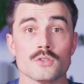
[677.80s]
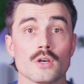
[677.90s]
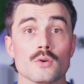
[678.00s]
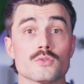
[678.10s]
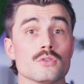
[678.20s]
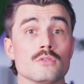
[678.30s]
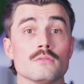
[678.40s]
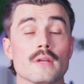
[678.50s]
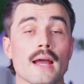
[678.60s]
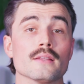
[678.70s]
So
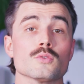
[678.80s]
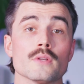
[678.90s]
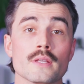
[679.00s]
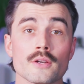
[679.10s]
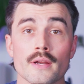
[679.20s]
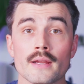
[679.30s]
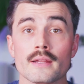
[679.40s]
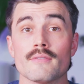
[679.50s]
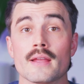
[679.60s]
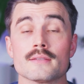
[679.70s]
soon Atlas will
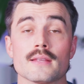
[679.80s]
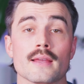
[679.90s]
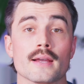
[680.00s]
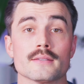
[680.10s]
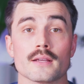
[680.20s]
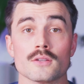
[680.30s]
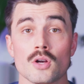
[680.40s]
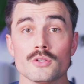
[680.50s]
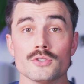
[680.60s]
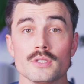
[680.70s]
integrate advanced AI
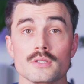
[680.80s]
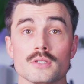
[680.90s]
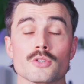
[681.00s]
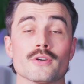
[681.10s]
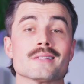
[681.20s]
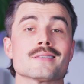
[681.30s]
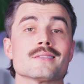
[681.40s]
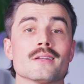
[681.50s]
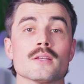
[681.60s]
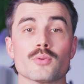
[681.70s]
technology to create
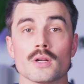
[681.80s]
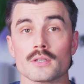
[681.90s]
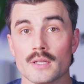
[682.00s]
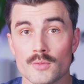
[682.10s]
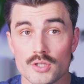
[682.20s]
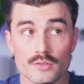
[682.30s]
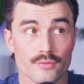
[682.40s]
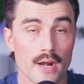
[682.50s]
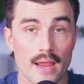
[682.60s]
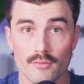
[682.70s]
stunning stunning product images
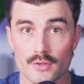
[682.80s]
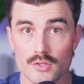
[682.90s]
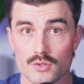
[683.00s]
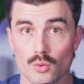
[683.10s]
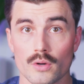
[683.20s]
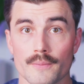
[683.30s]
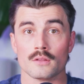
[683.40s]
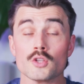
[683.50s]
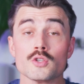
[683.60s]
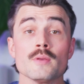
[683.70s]
for every store.
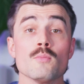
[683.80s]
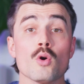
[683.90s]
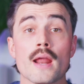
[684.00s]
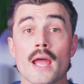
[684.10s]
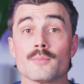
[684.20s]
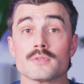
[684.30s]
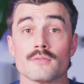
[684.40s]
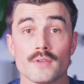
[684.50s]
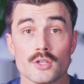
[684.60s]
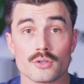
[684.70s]
There'll also be more apps
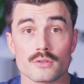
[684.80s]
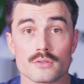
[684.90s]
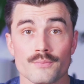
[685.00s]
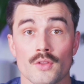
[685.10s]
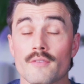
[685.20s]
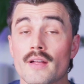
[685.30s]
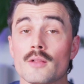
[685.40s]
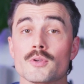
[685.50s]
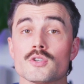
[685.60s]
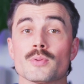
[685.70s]
and features. The
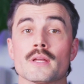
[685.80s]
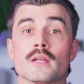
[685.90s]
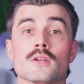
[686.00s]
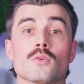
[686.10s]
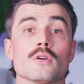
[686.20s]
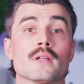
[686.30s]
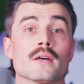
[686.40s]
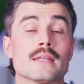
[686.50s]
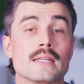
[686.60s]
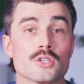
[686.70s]
developers are planning to roll
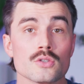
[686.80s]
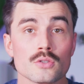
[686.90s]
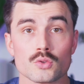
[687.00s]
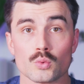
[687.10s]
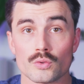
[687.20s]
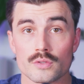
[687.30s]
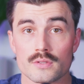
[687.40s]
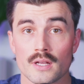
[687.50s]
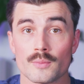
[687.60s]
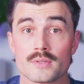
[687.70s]
out additional tools
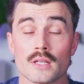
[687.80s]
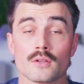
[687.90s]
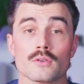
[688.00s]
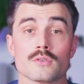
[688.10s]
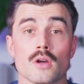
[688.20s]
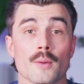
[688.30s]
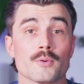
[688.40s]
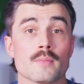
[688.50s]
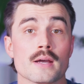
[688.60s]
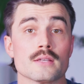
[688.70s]
to help sellers
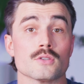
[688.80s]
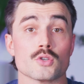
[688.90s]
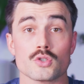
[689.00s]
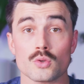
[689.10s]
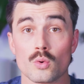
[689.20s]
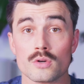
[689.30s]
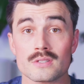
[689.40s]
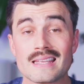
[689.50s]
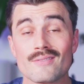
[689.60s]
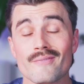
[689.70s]
optimize their
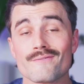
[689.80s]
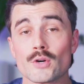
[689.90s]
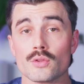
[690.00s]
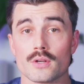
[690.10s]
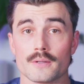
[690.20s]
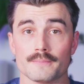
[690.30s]
stores even further.